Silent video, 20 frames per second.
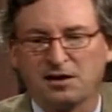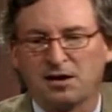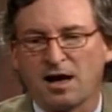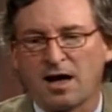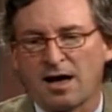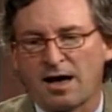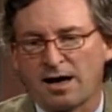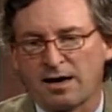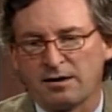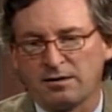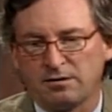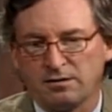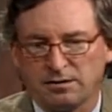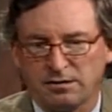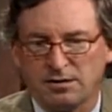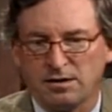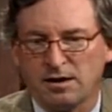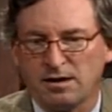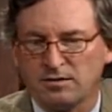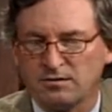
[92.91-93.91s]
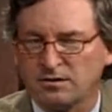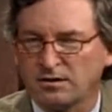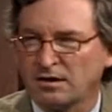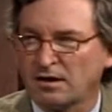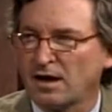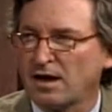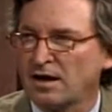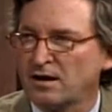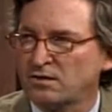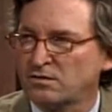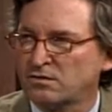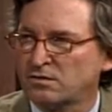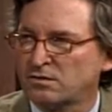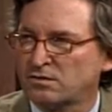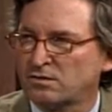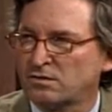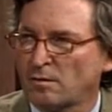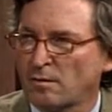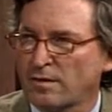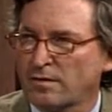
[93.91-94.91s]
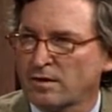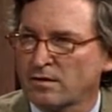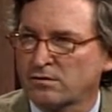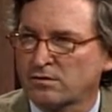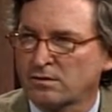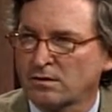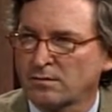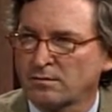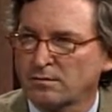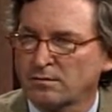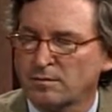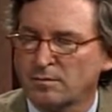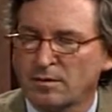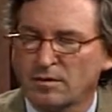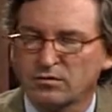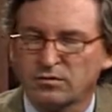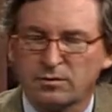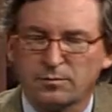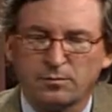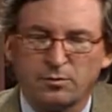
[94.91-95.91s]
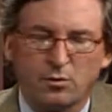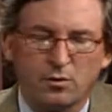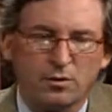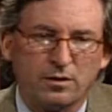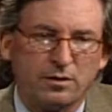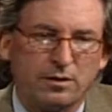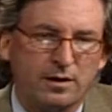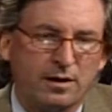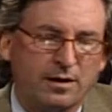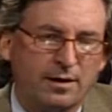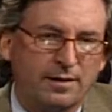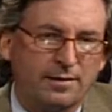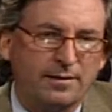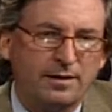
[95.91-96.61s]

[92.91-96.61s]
God, guns, and gays seem like that's the most important